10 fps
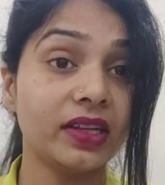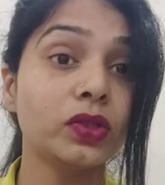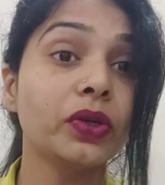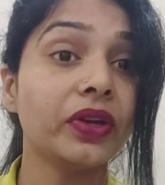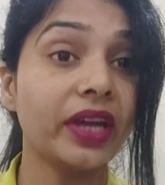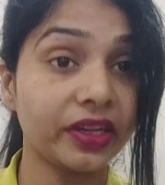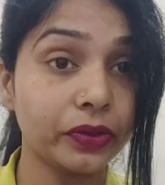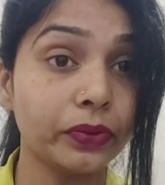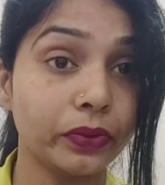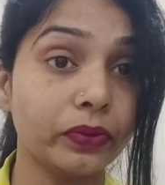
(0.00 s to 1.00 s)
So you get
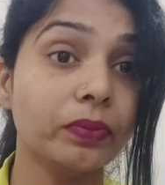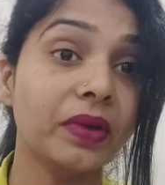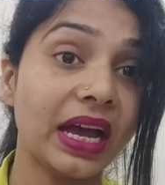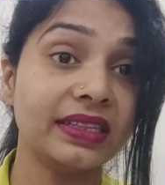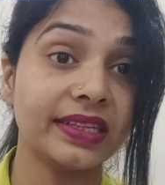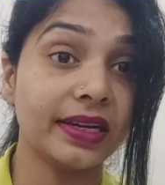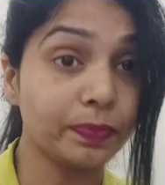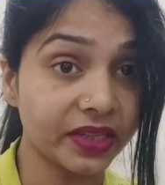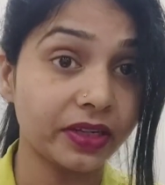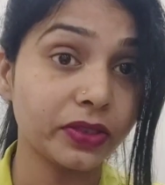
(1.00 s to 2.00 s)
to know, as a
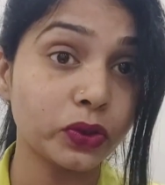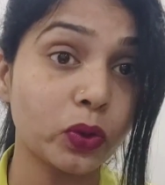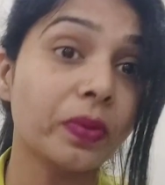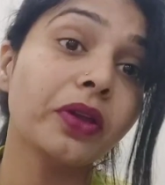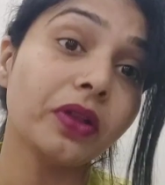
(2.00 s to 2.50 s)
upset stomach,